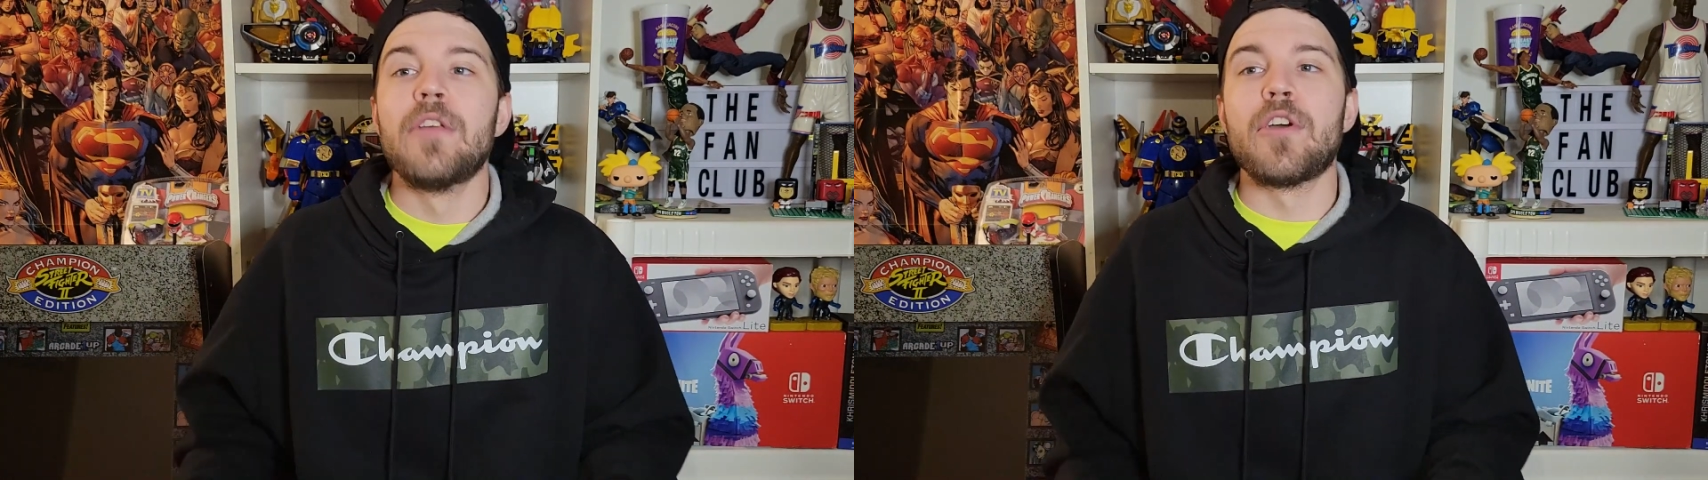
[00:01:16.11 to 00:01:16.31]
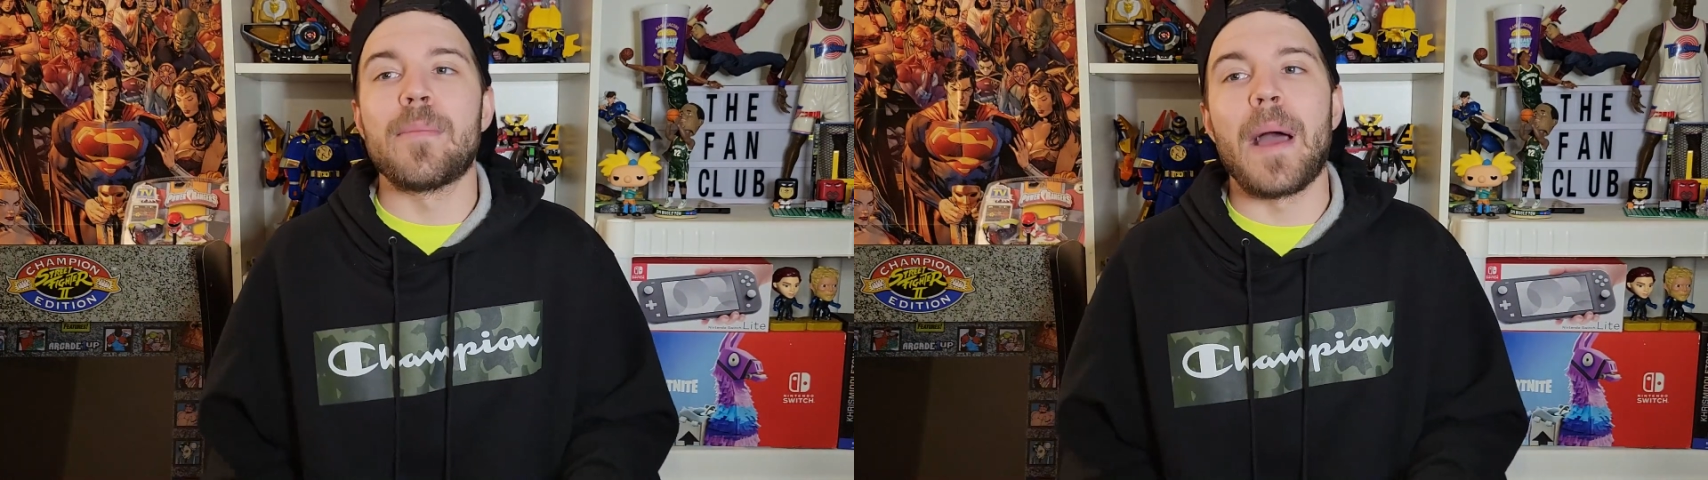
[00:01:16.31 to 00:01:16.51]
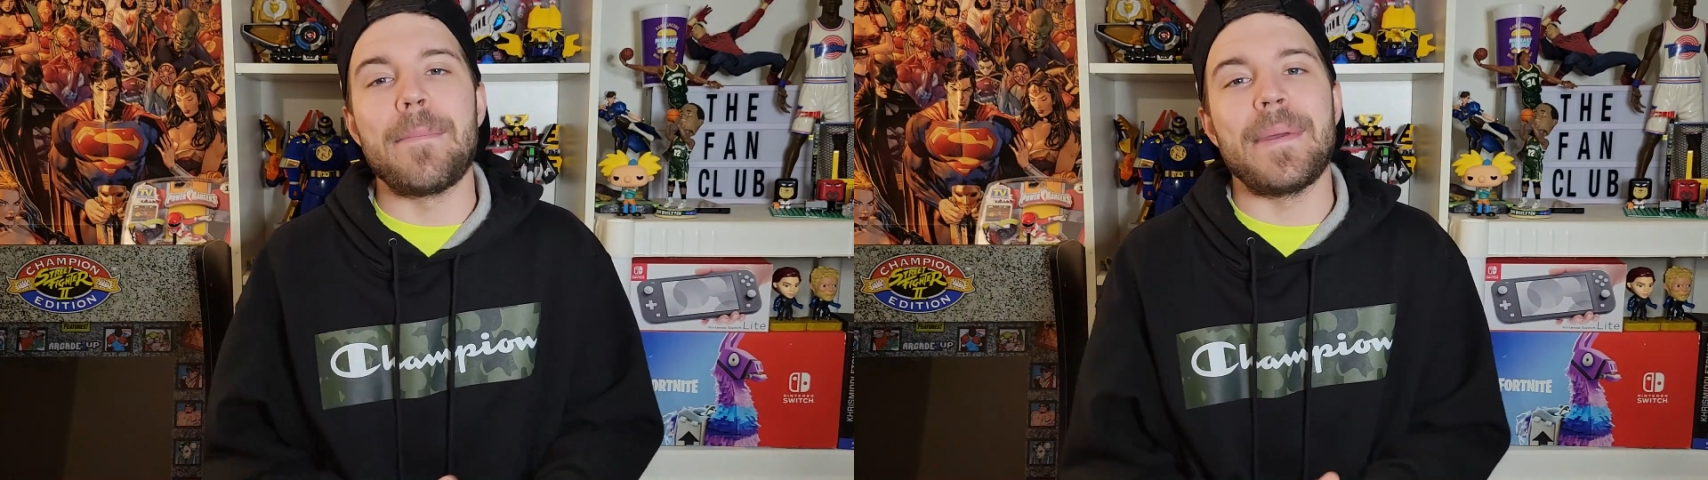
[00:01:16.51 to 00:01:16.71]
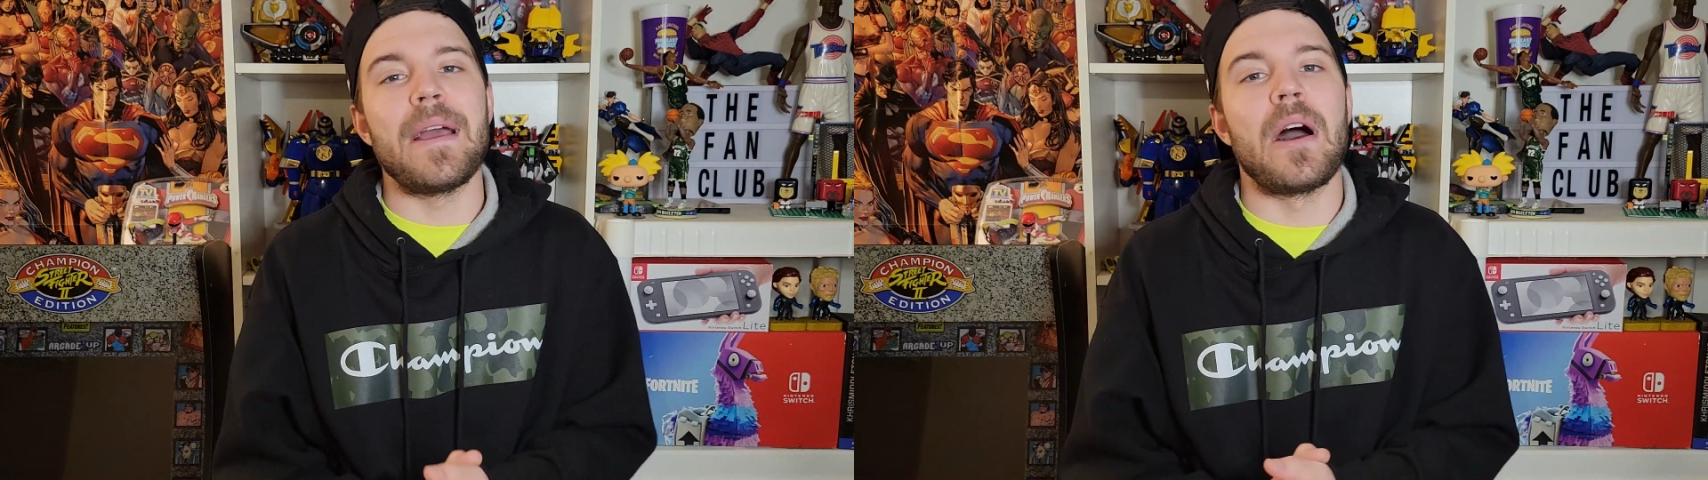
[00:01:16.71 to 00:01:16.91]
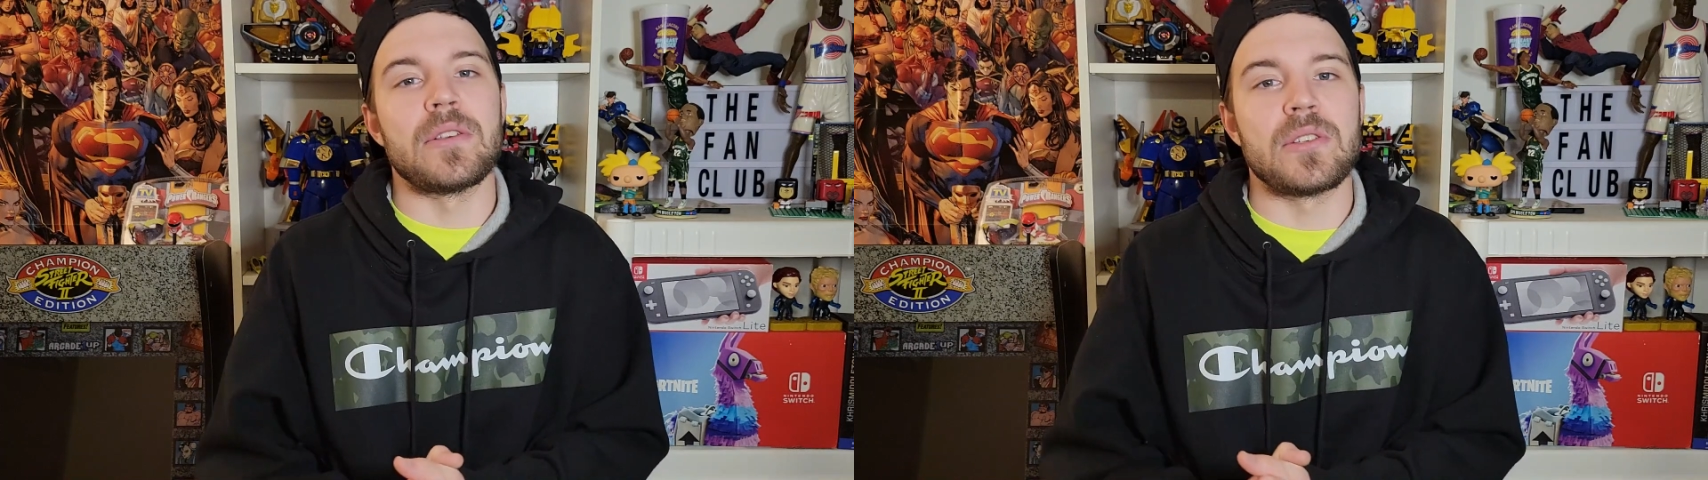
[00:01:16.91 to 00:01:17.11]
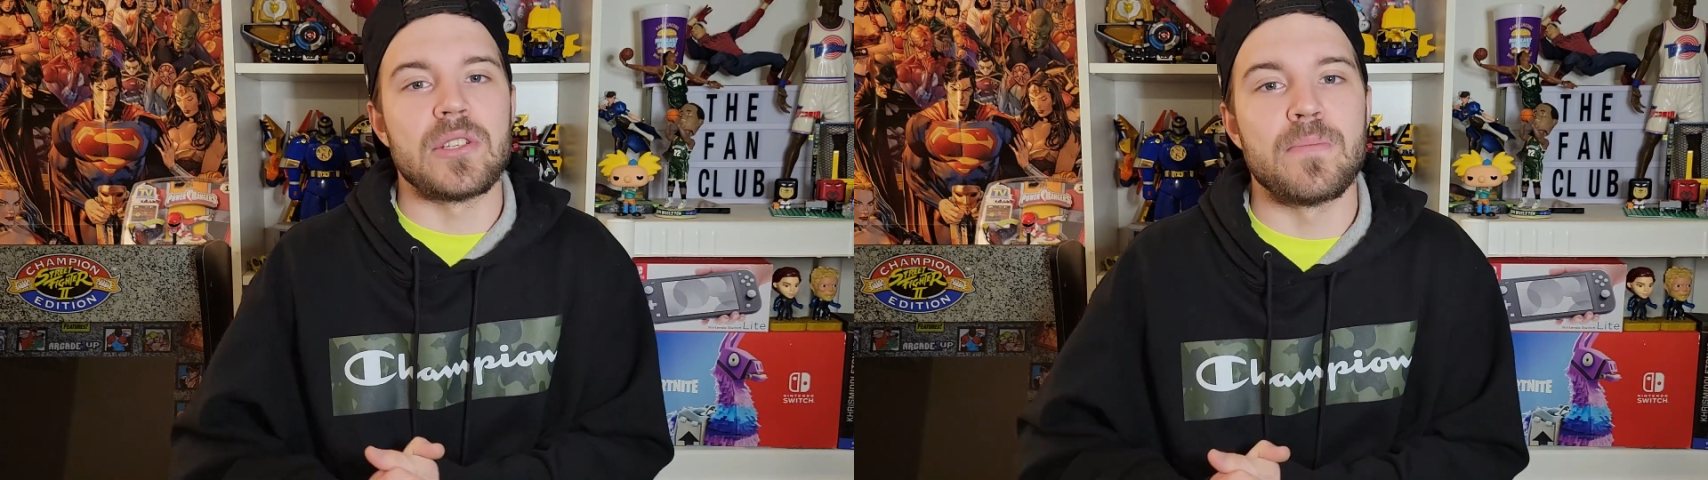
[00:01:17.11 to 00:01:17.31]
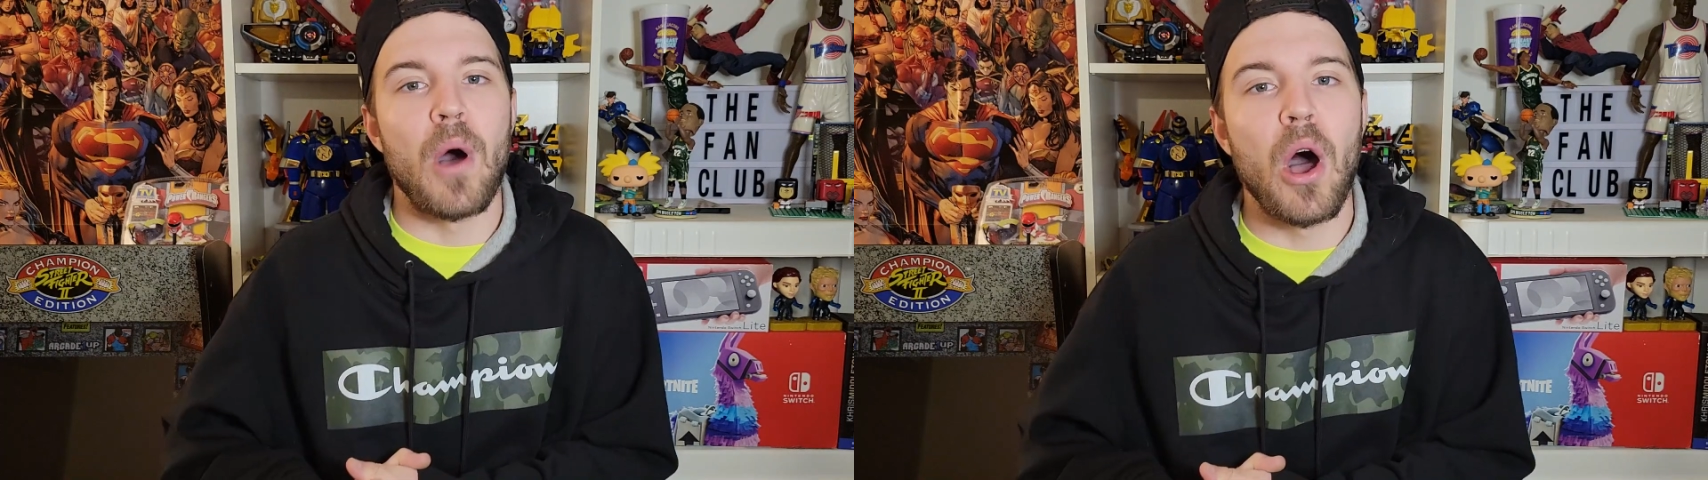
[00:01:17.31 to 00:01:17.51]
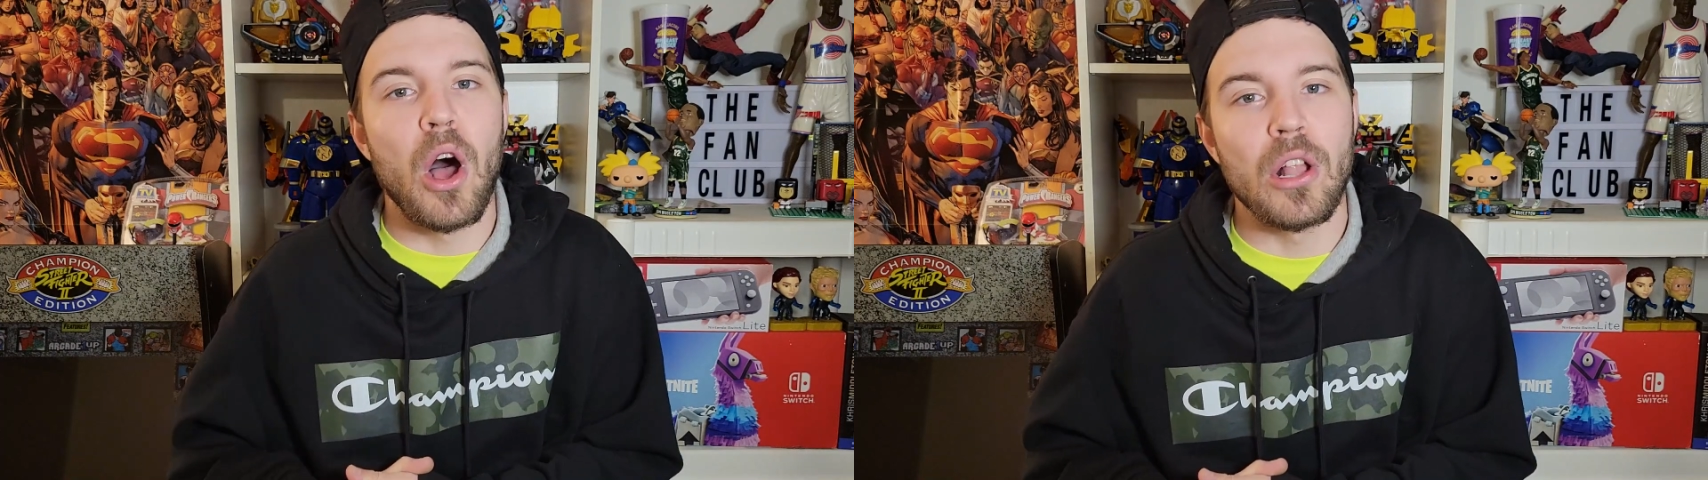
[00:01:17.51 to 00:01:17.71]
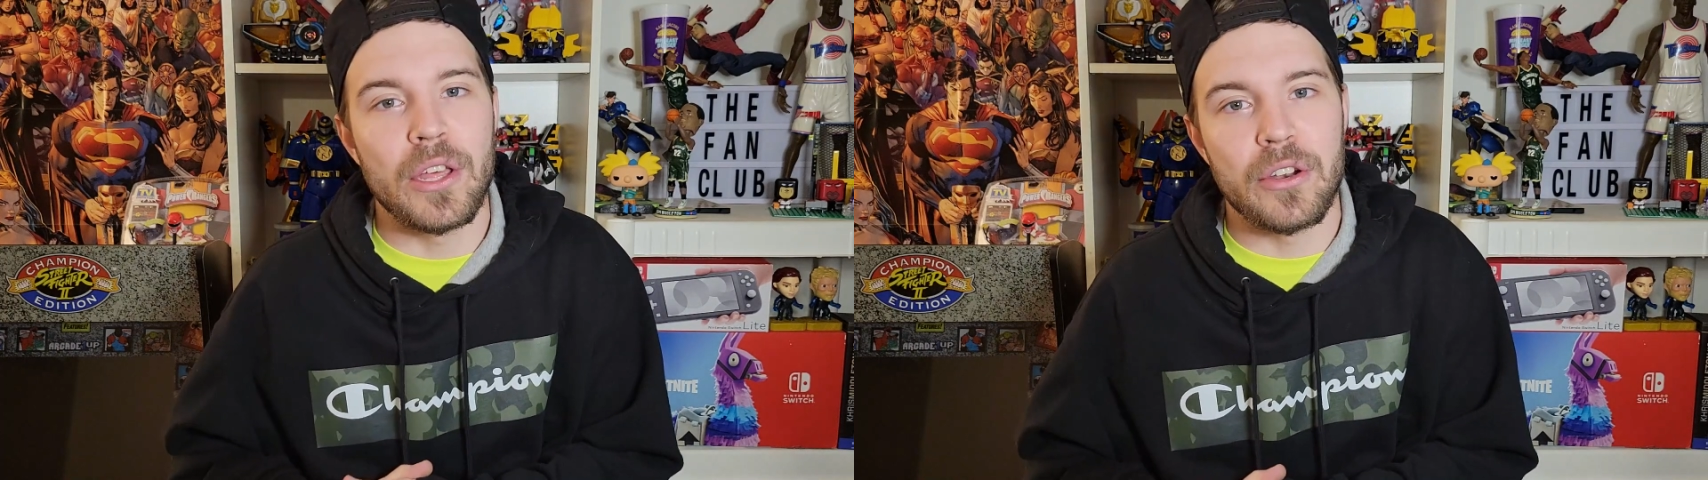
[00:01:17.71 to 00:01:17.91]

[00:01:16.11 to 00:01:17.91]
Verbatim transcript: there might be a small